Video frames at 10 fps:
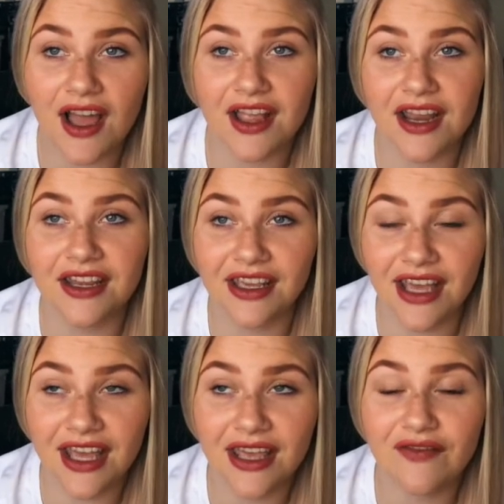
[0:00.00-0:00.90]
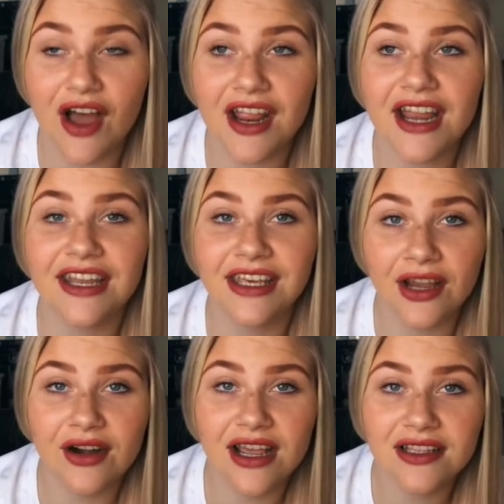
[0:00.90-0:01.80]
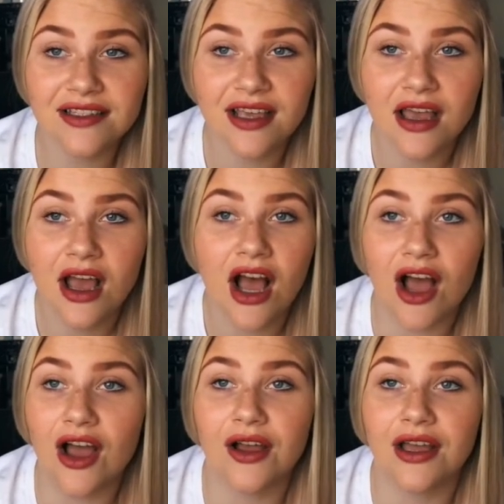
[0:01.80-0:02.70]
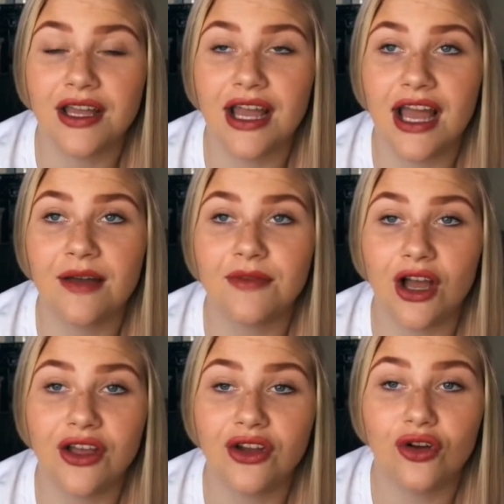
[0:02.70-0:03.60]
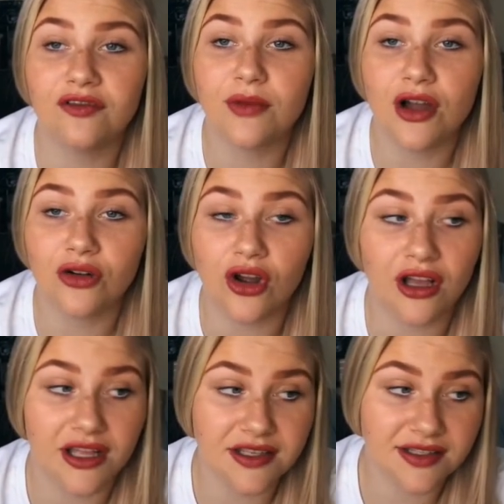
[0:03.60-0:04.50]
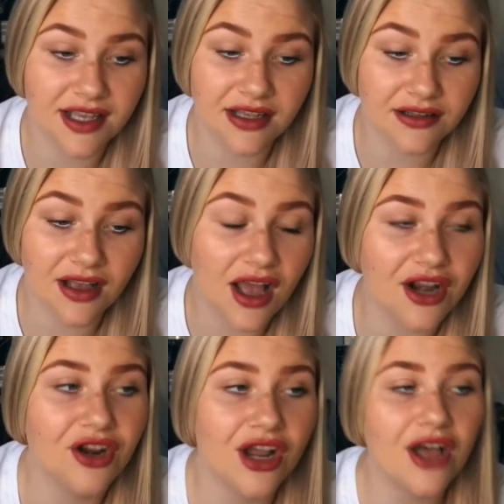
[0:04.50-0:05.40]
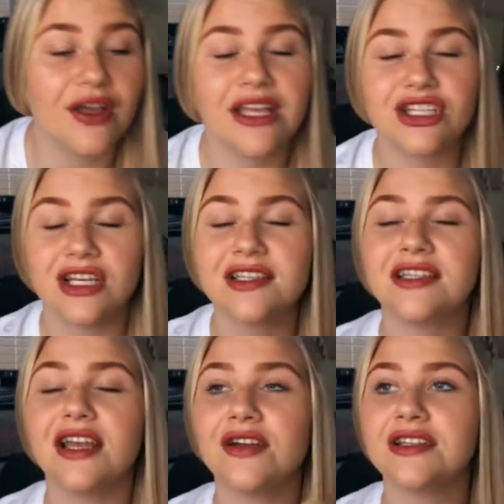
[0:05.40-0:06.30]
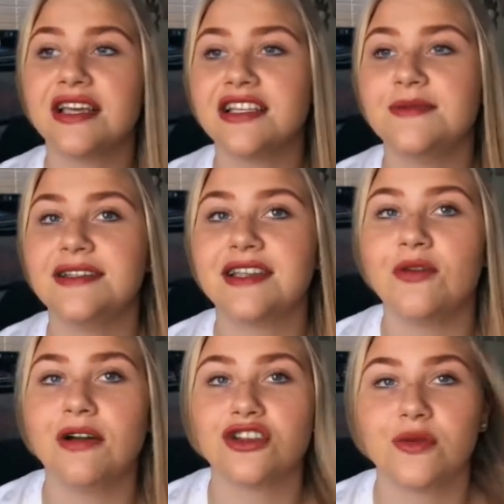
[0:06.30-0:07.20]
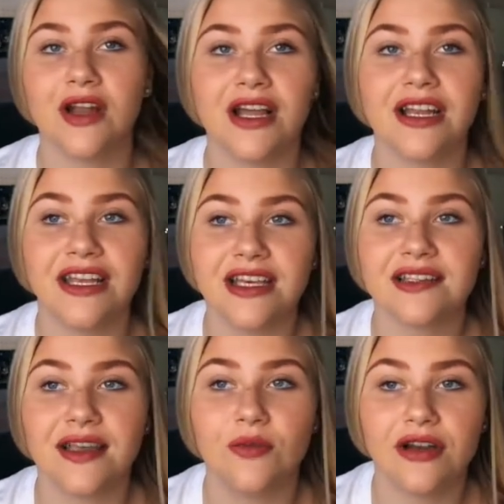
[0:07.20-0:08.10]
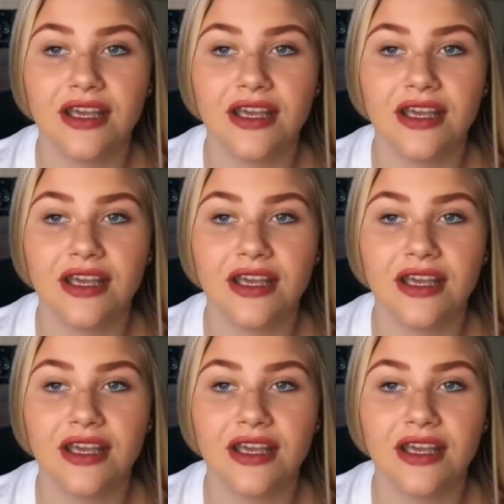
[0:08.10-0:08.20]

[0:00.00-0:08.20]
I can hear, if I can hear it, I am going off my rockers. I don't know, it just irritates me so much when I can hear someone